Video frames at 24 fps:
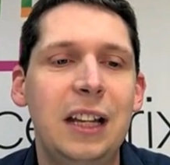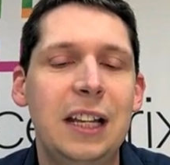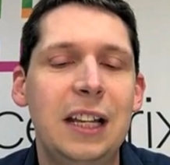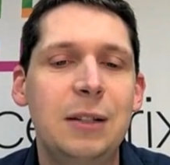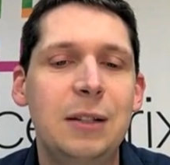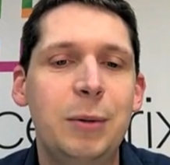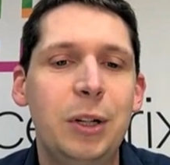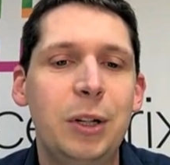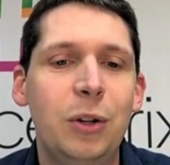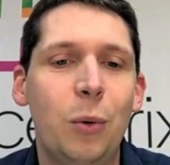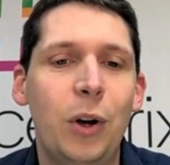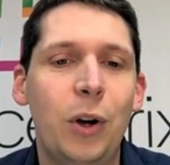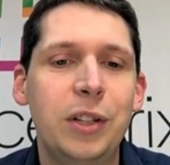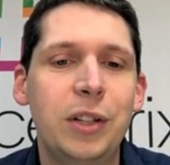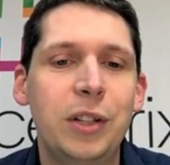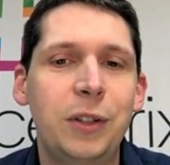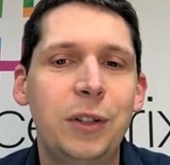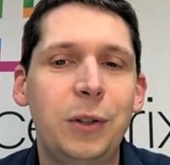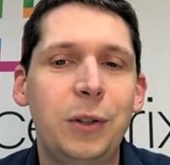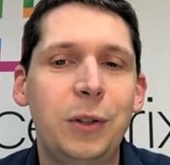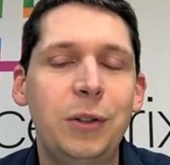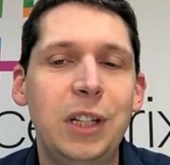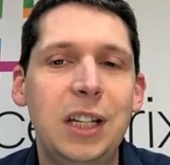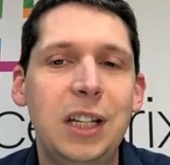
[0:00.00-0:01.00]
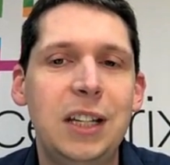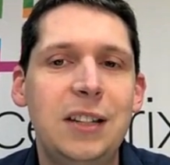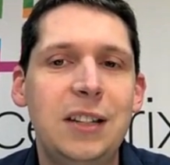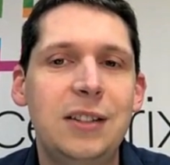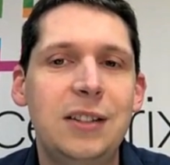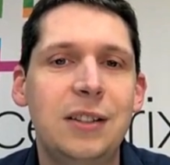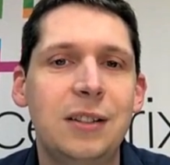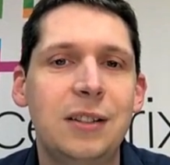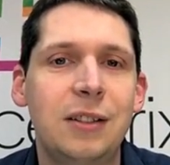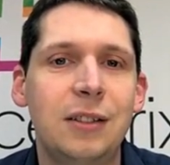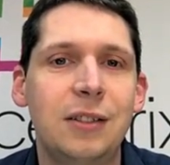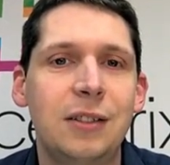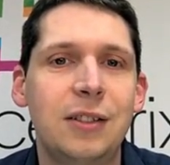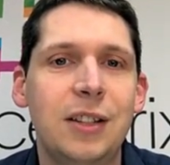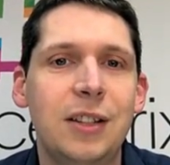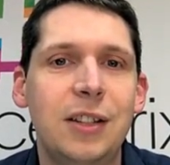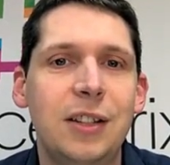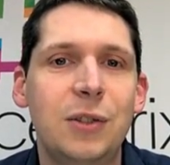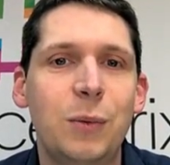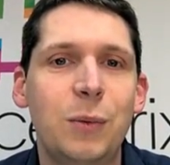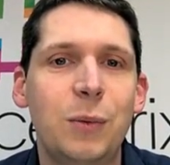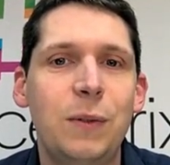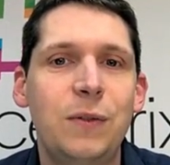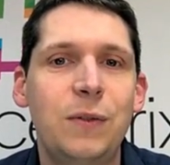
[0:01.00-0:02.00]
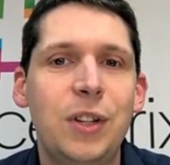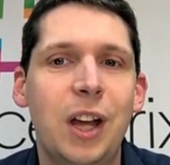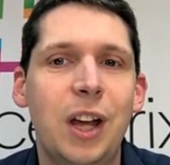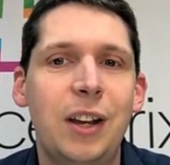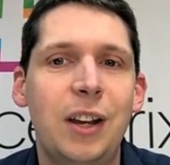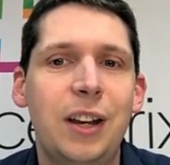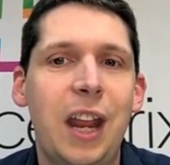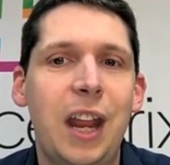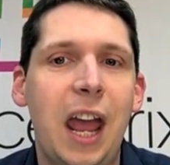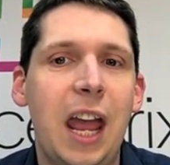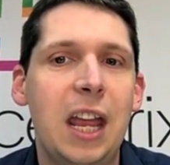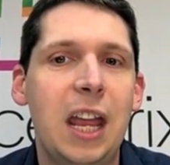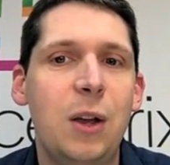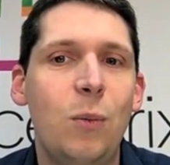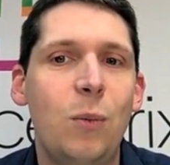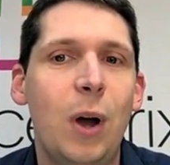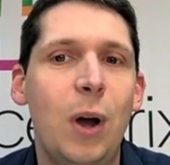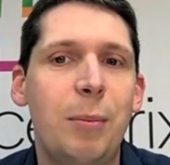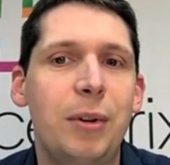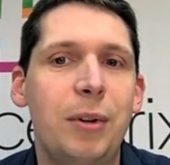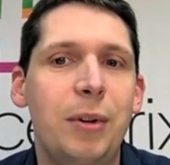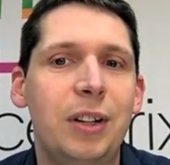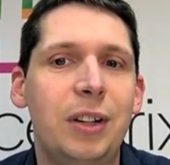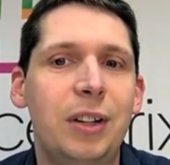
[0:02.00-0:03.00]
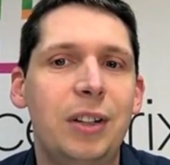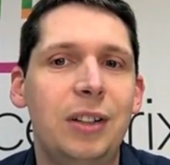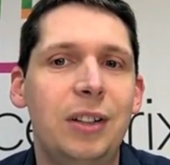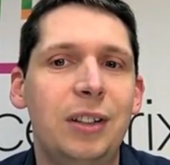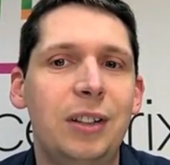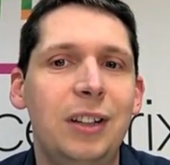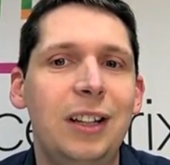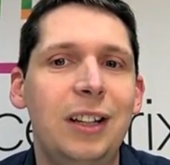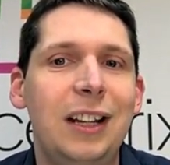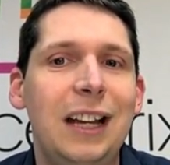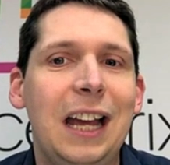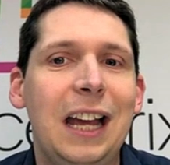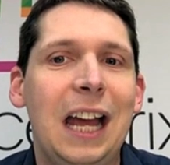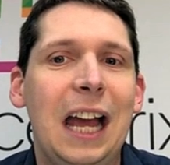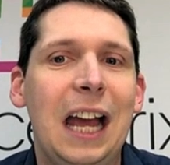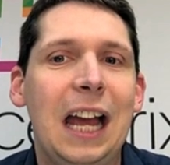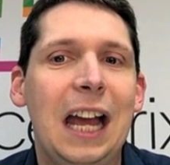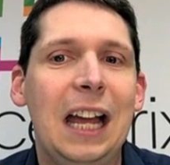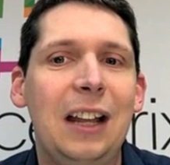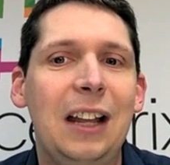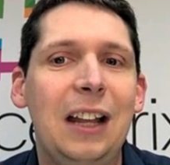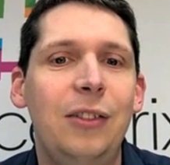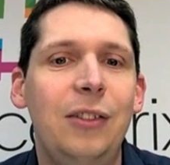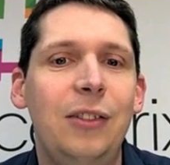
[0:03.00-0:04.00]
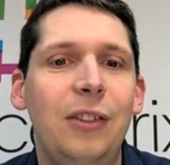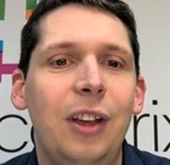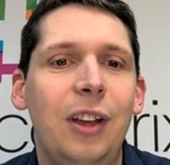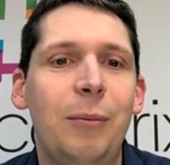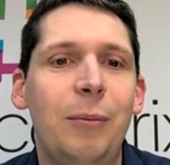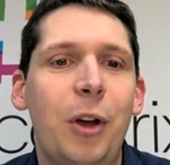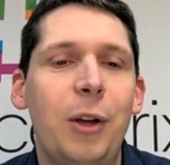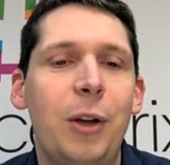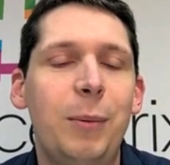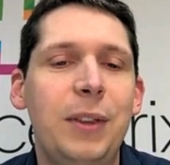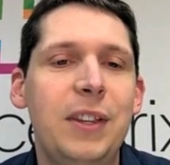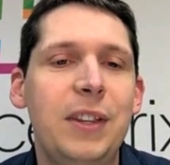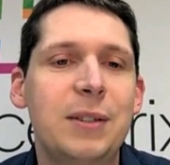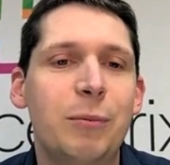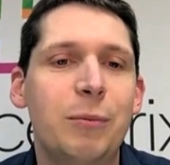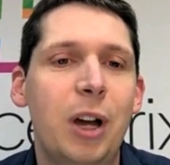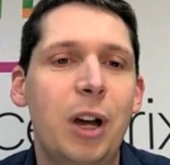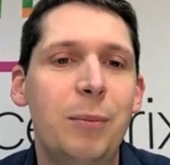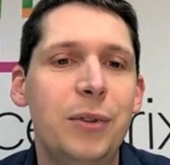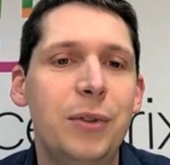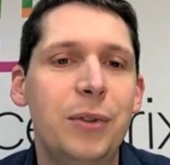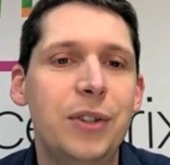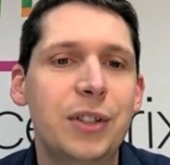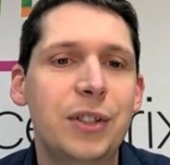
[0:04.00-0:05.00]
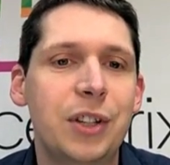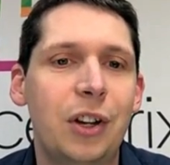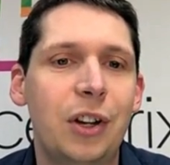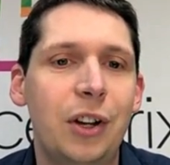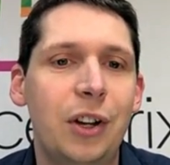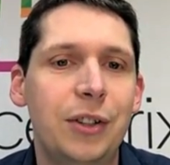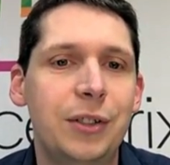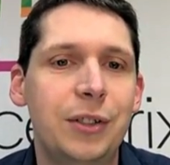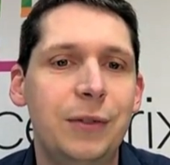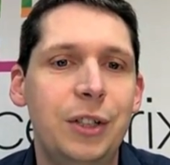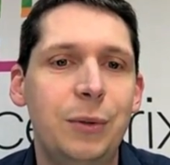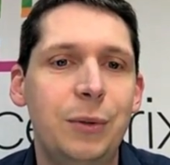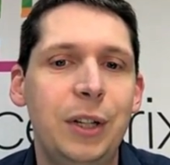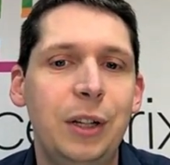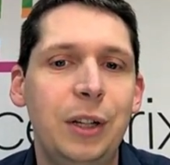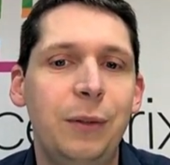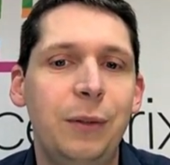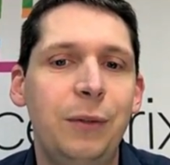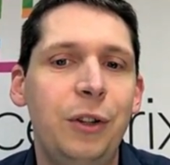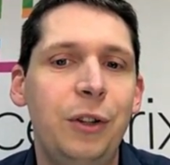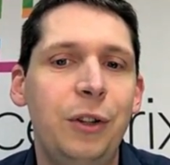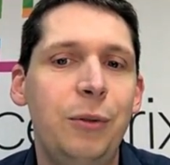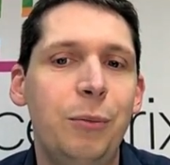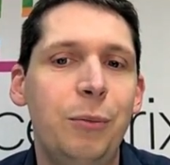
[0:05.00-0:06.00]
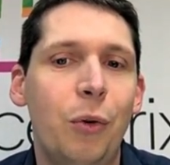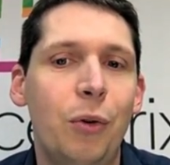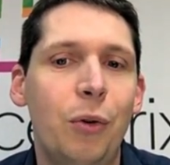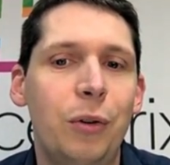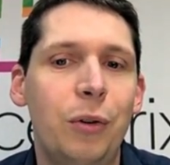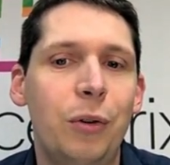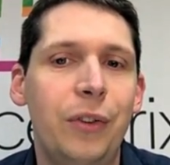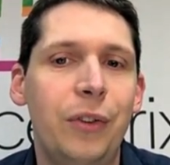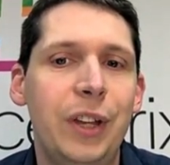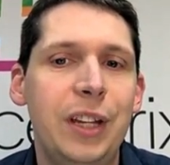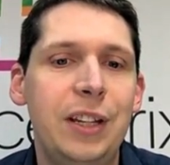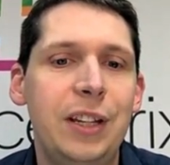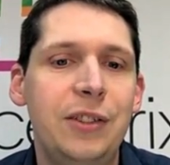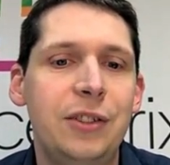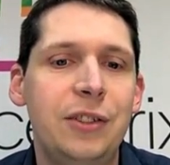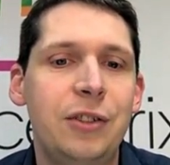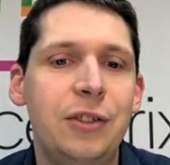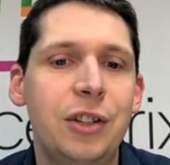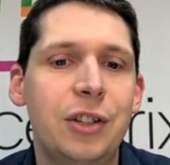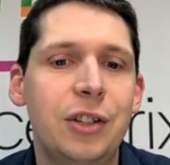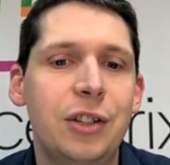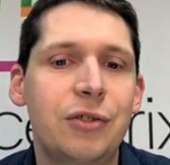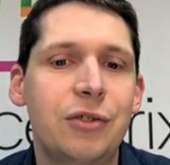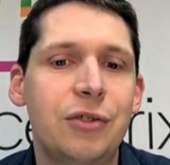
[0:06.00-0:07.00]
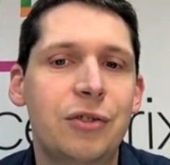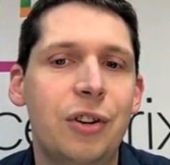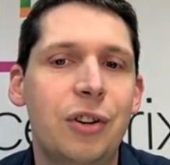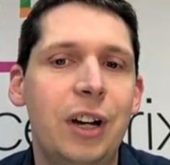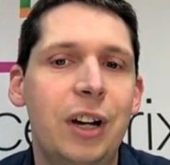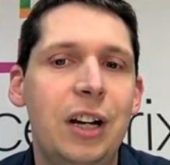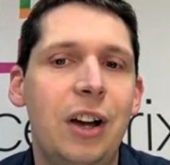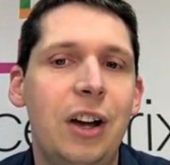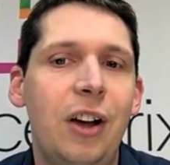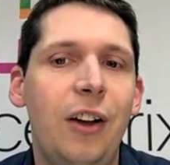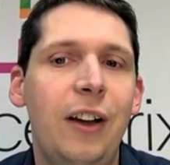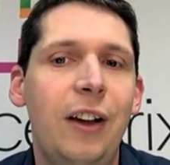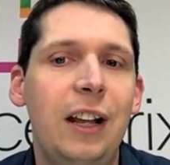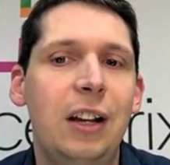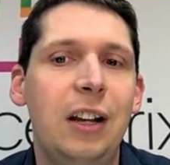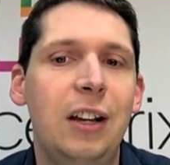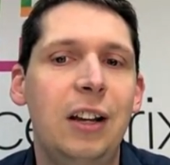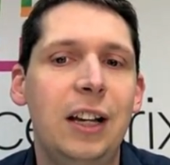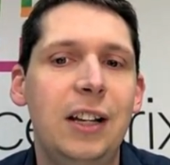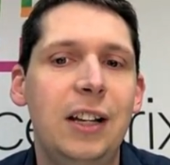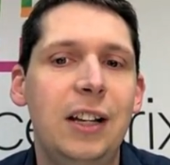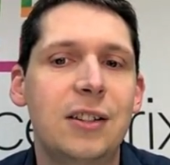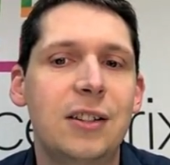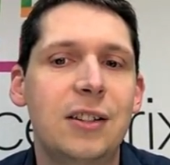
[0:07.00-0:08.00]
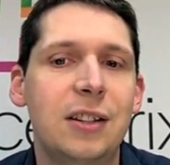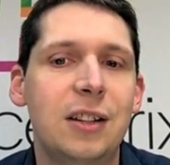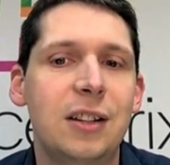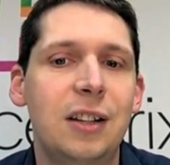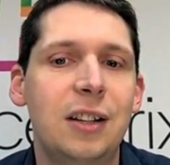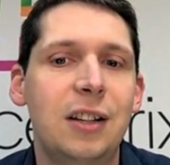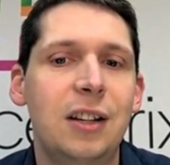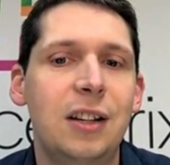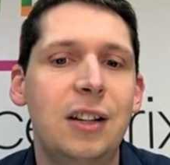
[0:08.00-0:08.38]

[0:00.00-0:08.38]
It's been quite a few years since we've done a webinar, and I'm hoping this might be the start of doing a few more of these to just try and highlight